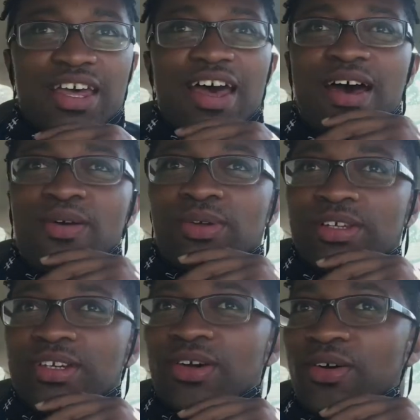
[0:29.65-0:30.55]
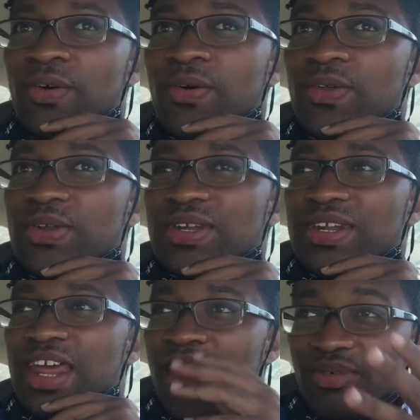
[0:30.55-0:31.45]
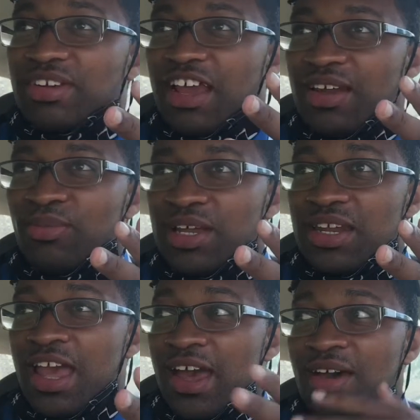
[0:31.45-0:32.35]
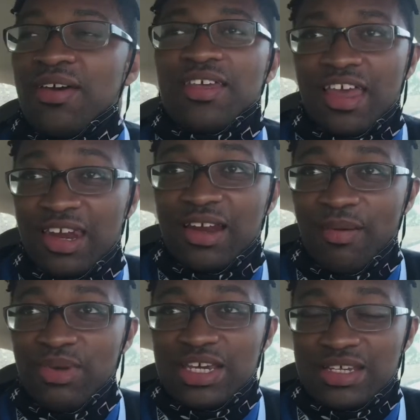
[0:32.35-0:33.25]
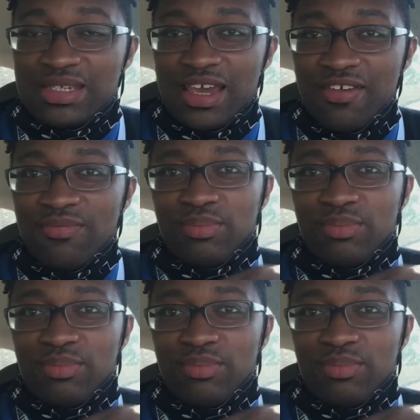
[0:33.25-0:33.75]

I don't really know everything that went down ended up being safe,